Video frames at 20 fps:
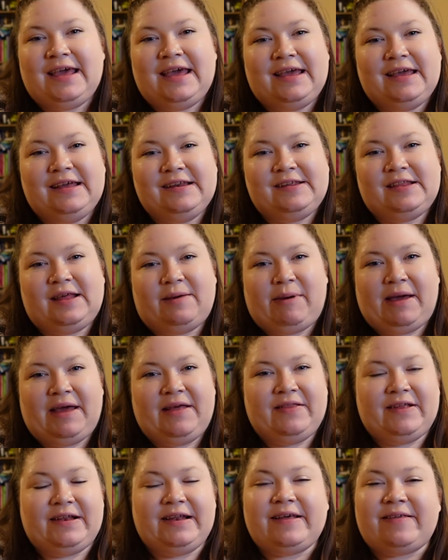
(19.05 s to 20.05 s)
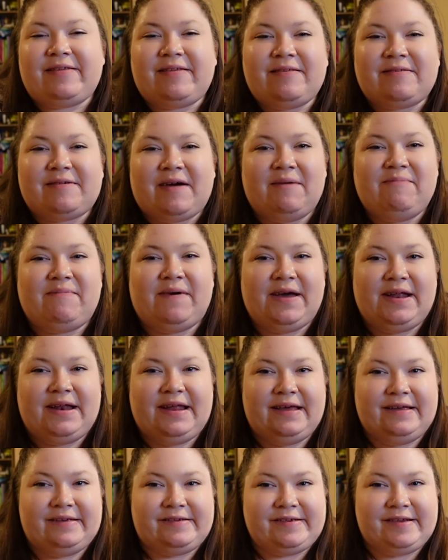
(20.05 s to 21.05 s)
You can do that by hitting the little subscribe button,
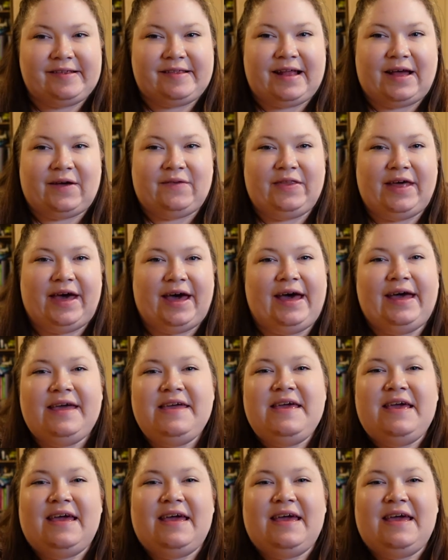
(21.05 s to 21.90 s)
it's just down there.